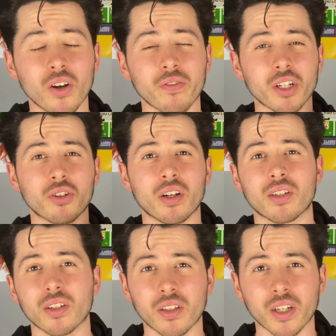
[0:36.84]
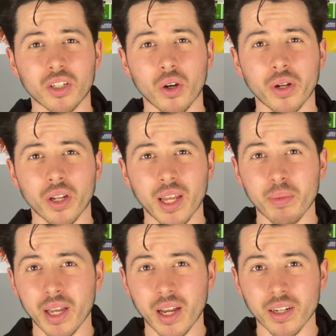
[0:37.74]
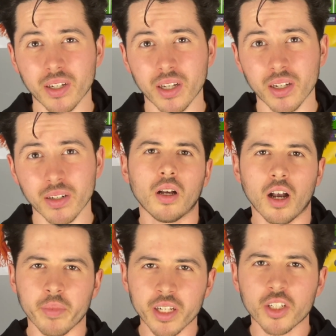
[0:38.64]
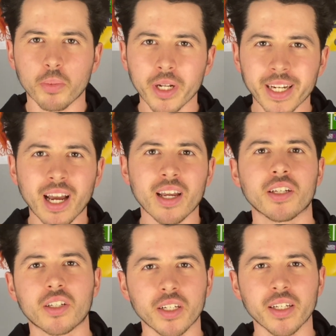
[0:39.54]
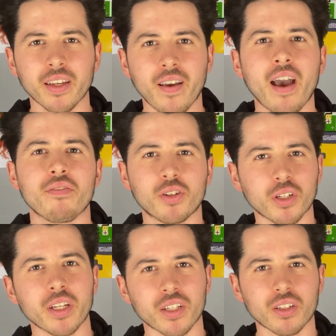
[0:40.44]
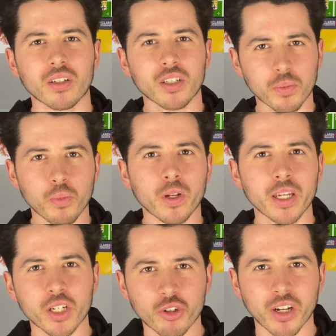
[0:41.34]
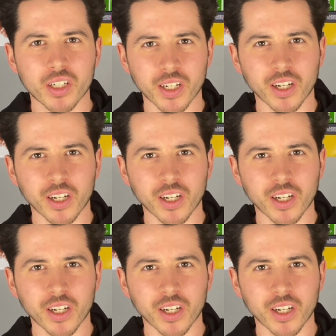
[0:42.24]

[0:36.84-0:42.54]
of interesting things going on there behind the scenes. I mean, to put it nicely, Everton is, is a pretty interesting